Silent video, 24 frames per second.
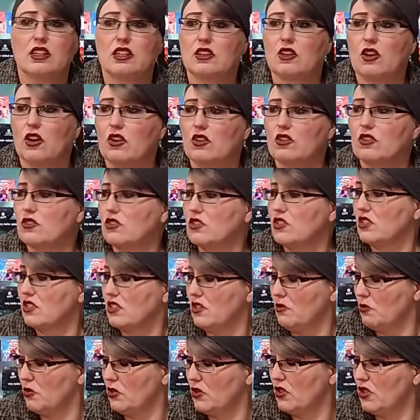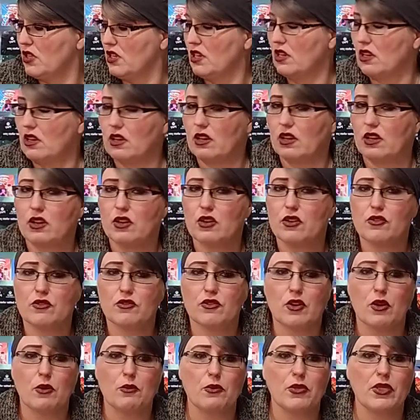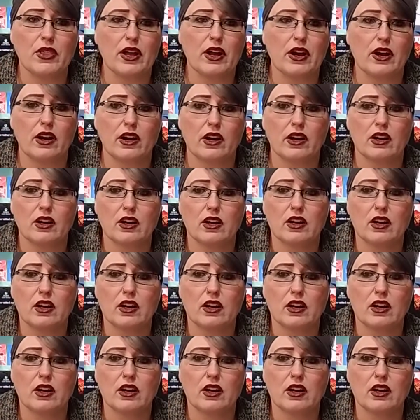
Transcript: garner sympathy from their